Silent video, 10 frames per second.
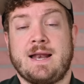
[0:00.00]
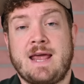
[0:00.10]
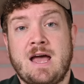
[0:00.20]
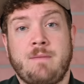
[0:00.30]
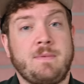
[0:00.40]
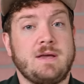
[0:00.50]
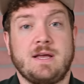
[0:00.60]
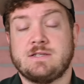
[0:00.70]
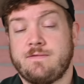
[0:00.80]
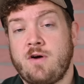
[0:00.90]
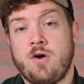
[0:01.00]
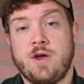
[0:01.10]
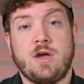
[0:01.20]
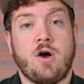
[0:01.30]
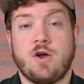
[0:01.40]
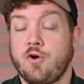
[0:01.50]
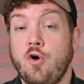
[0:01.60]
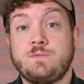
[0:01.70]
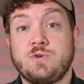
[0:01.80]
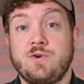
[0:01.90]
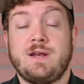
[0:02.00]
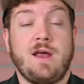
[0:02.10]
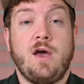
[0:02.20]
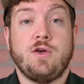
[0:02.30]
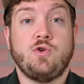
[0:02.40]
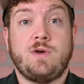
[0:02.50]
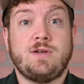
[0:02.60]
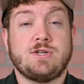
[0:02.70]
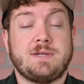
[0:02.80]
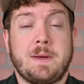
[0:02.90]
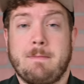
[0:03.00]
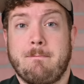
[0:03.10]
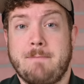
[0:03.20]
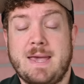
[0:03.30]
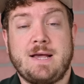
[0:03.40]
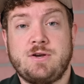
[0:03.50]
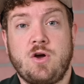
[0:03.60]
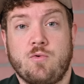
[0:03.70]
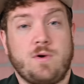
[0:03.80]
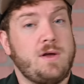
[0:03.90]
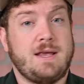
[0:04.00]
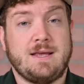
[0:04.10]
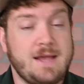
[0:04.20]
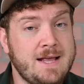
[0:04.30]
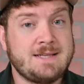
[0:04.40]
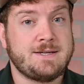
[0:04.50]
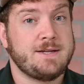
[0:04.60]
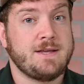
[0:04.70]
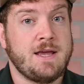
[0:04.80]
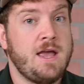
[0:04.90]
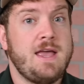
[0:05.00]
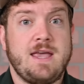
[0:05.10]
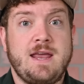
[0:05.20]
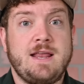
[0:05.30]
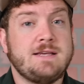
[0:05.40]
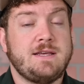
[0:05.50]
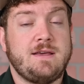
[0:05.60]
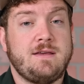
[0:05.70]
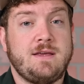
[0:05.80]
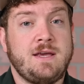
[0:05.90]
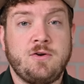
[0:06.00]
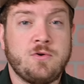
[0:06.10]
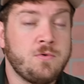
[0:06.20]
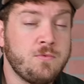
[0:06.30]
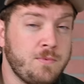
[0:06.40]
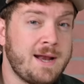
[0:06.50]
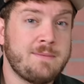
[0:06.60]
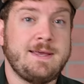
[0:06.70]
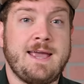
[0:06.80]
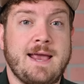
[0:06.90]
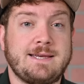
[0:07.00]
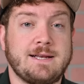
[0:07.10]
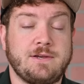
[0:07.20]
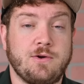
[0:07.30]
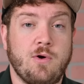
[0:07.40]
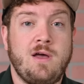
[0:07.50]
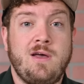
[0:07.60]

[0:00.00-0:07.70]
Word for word: an app, in Safari, on your home screen, you can just make a note instantly. It is incredibly handy to do.